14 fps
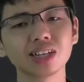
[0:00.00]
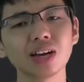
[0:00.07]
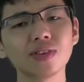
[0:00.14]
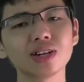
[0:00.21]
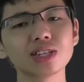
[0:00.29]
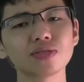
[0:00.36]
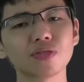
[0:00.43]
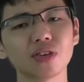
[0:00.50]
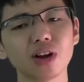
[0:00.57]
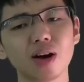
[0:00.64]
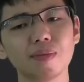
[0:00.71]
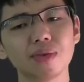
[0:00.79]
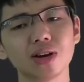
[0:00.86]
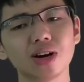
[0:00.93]
Given this
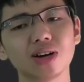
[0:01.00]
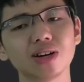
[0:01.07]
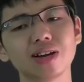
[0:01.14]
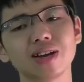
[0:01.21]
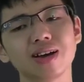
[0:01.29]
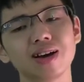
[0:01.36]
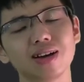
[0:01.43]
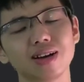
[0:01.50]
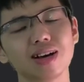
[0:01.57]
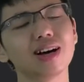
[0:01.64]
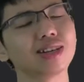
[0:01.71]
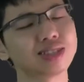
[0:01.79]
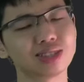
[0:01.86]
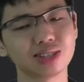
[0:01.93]
phenomenon,
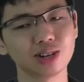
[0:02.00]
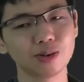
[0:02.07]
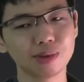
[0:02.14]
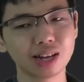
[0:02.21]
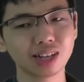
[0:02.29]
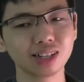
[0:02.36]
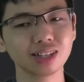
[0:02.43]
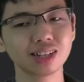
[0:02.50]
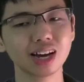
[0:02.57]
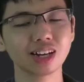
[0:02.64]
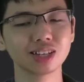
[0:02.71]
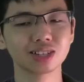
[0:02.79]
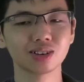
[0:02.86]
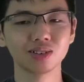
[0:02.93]
assuming
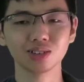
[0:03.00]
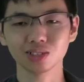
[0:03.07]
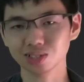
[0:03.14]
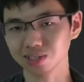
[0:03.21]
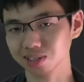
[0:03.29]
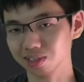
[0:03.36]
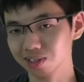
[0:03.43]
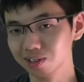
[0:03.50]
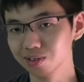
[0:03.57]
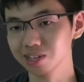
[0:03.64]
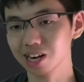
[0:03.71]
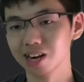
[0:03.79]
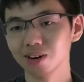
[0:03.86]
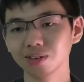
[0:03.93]
that it's going to
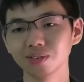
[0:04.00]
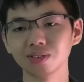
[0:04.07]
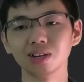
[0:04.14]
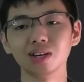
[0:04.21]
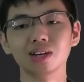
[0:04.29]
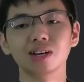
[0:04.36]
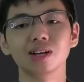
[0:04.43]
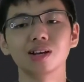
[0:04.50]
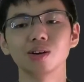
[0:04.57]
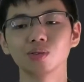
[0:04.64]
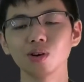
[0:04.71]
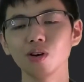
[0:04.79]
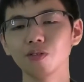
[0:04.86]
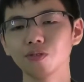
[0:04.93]
slow down,
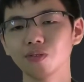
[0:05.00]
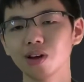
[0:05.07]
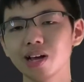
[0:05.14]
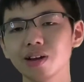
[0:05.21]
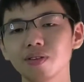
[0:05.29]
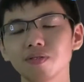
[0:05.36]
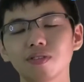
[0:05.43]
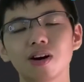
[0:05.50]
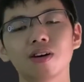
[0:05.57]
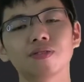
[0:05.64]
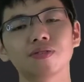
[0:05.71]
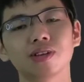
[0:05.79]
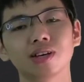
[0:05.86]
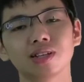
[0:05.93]
the growth rate
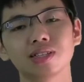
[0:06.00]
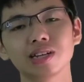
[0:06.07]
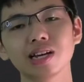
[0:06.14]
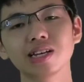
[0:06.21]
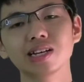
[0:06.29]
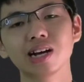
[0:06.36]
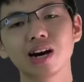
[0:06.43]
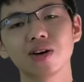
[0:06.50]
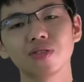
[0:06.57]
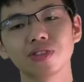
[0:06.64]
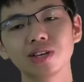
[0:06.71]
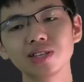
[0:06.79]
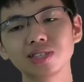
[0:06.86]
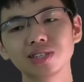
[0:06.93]
of the attendee
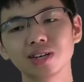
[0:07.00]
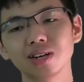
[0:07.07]
count